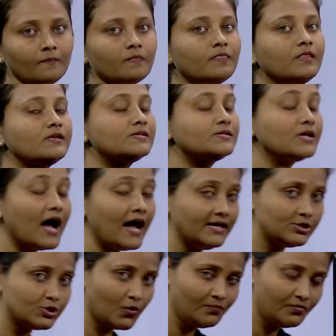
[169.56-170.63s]
The
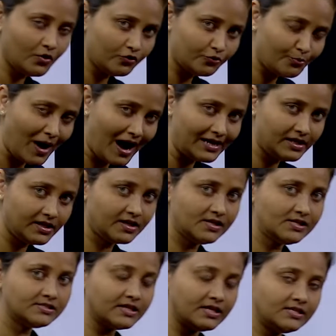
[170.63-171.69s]
size of those
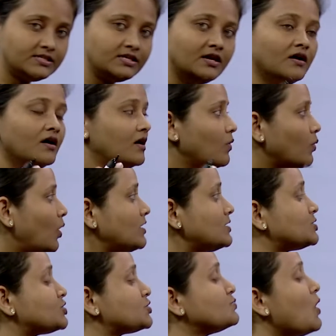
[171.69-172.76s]
particles is what?
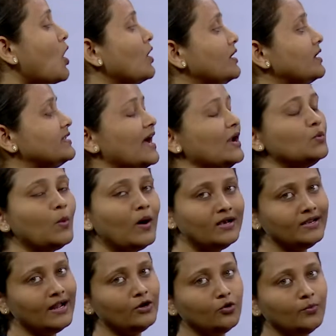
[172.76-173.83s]
Smaller than
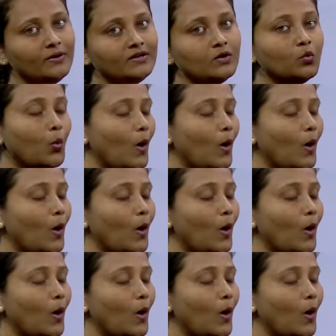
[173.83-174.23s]
1 nanometer.